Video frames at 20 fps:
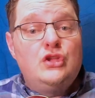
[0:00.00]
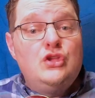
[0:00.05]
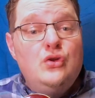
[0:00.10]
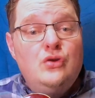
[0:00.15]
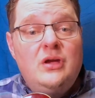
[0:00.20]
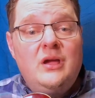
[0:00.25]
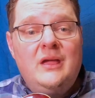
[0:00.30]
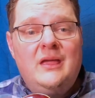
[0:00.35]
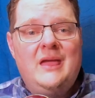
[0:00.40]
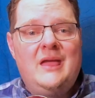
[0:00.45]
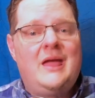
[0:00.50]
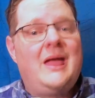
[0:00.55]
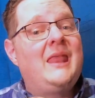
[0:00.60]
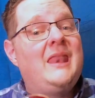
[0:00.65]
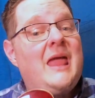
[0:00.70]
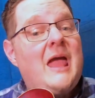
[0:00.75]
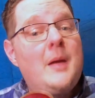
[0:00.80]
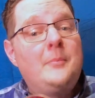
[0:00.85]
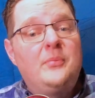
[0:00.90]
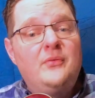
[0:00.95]
You can get
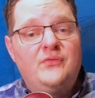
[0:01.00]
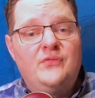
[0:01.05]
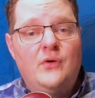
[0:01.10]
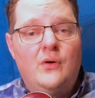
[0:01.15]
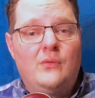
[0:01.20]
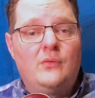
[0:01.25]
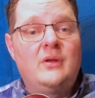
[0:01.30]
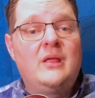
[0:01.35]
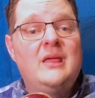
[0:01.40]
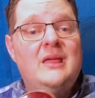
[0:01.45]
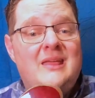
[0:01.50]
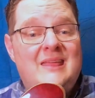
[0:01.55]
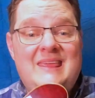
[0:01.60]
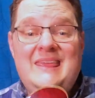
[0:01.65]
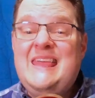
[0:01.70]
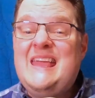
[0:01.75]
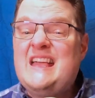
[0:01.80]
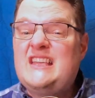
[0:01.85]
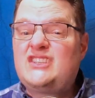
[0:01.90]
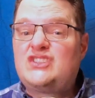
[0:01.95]
an Epiphone
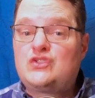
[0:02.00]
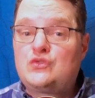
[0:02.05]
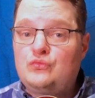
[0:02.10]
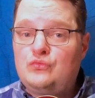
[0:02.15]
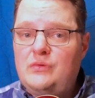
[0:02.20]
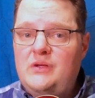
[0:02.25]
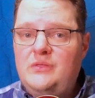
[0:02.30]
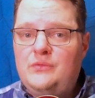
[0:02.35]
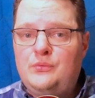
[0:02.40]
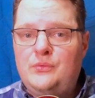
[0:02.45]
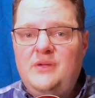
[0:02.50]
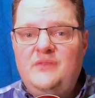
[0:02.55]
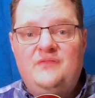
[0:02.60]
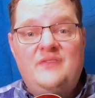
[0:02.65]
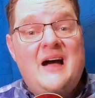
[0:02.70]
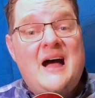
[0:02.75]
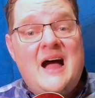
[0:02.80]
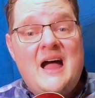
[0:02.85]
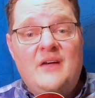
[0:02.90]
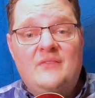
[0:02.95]

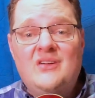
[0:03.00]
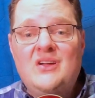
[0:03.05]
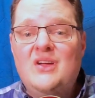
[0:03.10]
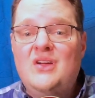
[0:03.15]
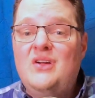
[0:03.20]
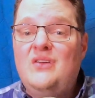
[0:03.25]
ES335